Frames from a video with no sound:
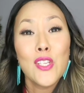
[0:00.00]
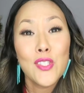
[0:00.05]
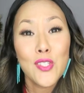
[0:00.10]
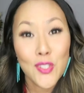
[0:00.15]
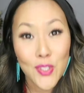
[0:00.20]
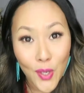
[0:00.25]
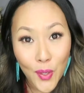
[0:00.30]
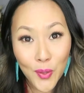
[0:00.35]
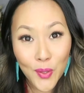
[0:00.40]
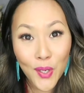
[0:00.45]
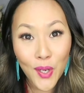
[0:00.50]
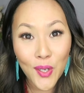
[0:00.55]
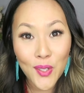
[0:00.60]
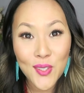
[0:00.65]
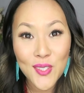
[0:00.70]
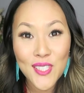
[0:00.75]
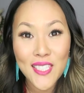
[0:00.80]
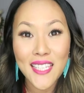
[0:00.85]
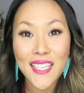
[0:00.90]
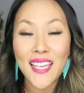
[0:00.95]
so
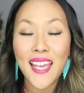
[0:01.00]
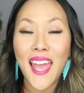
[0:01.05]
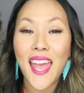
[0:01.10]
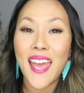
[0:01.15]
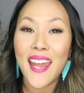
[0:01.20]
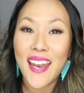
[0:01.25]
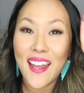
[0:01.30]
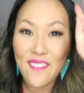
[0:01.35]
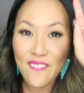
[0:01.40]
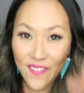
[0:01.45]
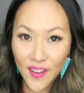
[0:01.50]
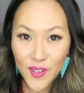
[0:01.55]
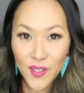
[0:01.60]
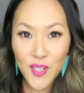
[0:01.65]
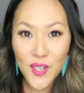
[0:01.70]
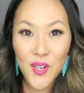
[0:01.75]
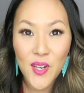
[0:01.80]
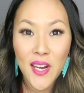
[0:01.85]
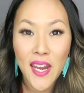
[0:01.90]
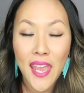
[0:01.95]
cozy, and I
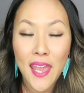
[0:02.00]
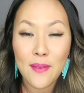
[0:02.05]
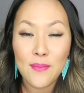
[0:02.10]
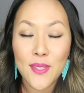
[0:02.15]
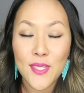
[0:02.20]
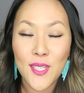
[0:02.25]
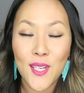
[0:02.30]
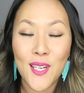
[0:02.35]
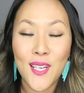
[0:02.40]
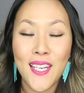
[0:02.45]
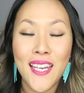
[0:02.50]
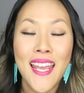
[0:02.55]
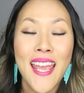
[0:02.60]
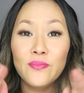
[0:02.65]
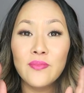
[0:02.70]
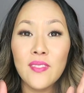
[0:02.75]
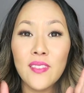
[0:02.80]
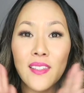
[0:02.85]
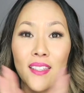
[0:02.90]
found it on Amazon.